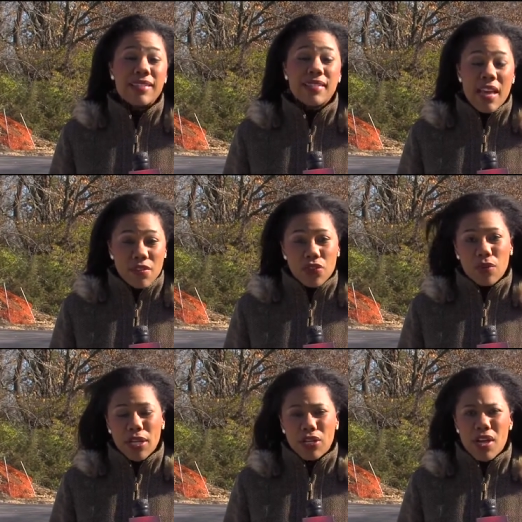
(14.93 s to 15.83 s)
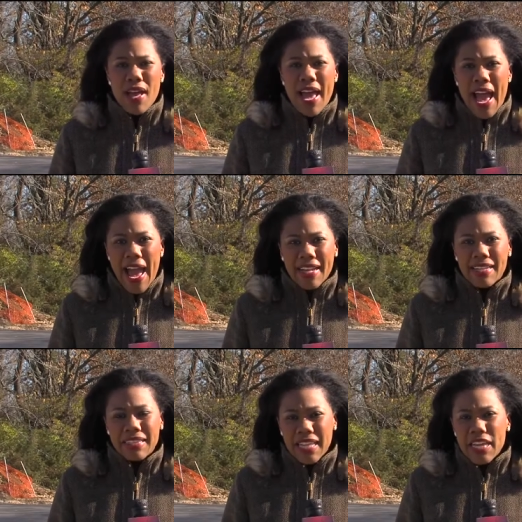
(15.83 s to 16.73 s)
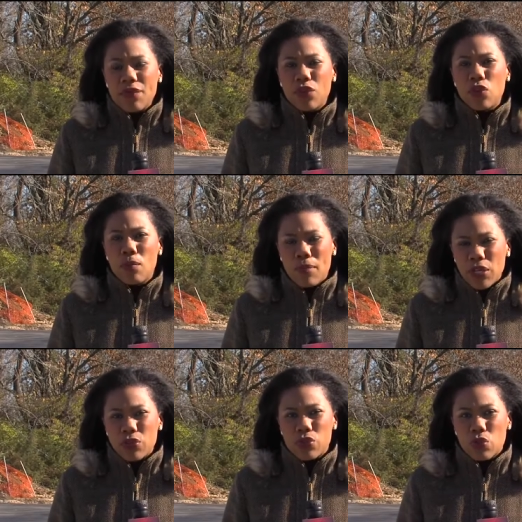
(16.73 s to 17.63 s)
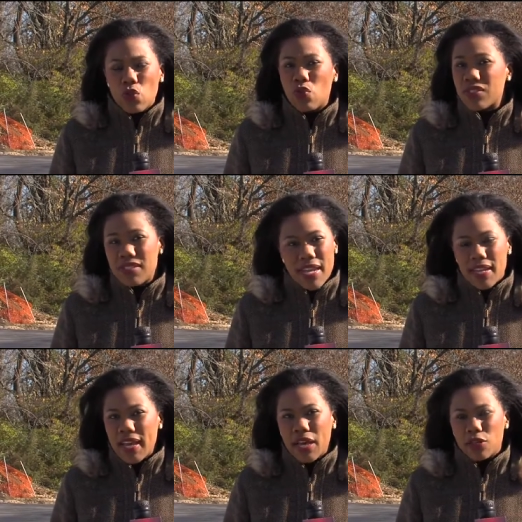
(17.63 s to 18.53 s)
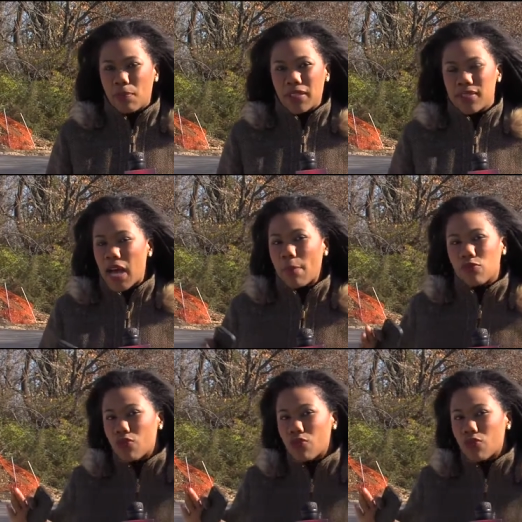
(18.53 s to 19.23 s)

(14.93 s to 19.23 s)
A seventh grader at Lakeview Middle School was standing at her bus stop